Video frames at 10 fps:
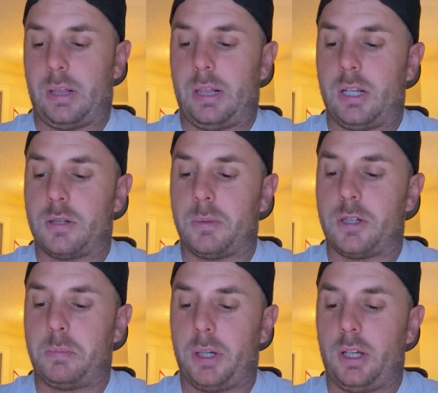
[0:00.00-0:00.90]
This
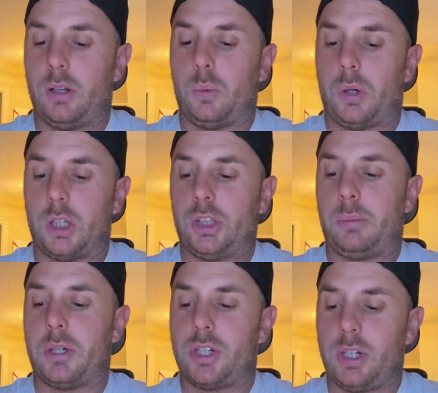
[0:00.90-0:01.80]
must be the
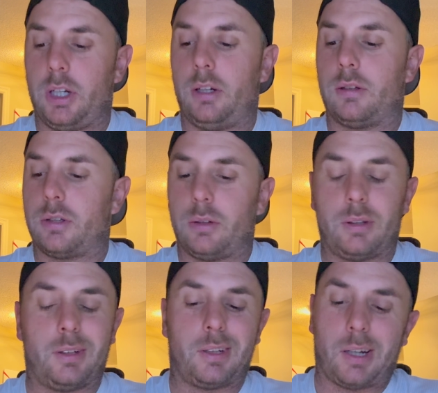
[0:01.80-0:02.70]
washing machine. So
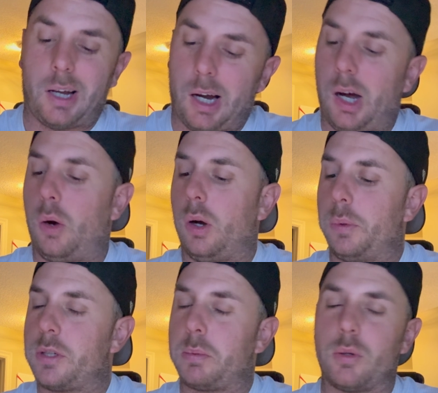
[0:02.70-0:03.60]
how are
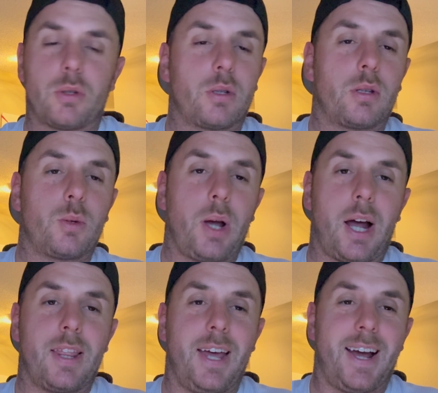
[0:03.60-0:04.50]
we supposed to
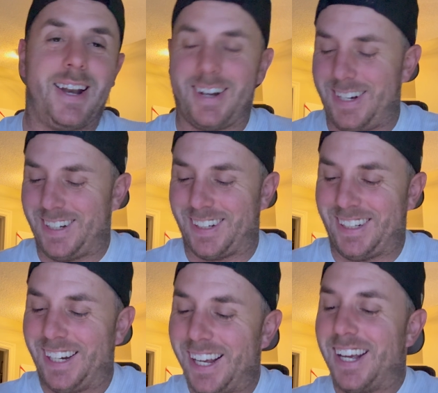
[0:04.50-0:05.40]
add that?
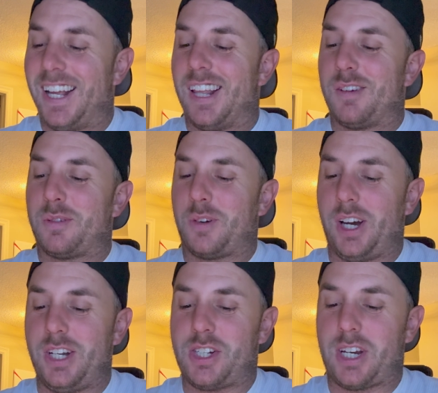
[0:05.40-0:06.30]

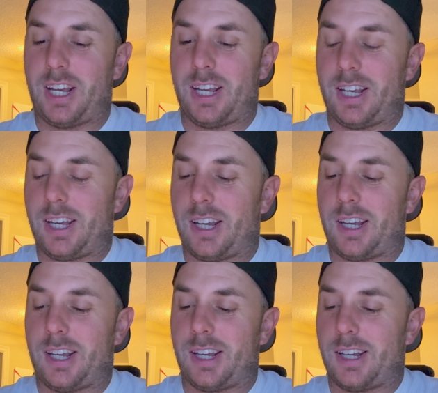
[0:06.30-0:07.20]
Fridge.
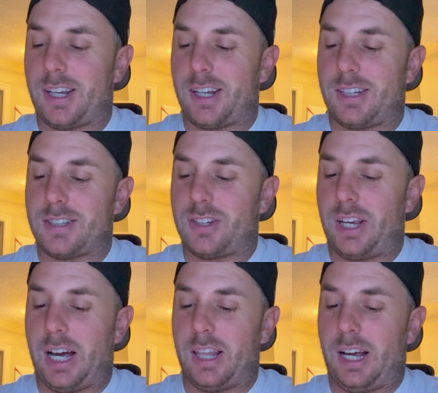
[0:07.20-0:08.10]
So
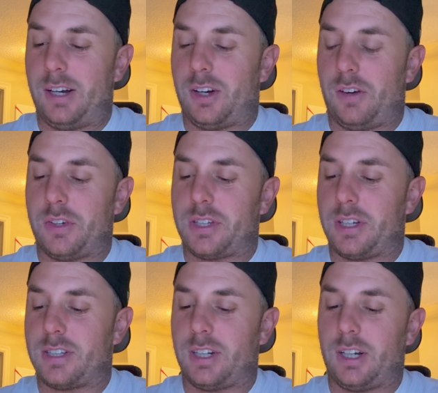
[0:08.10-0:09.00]
yeah, that obviously
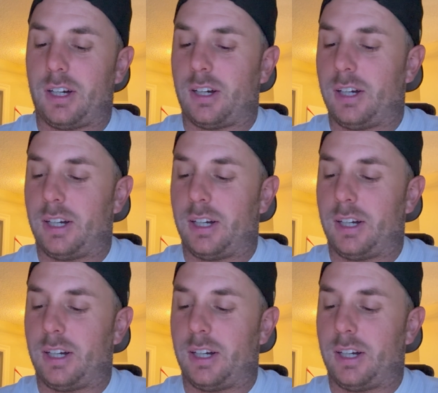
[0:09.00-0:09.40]
is in there.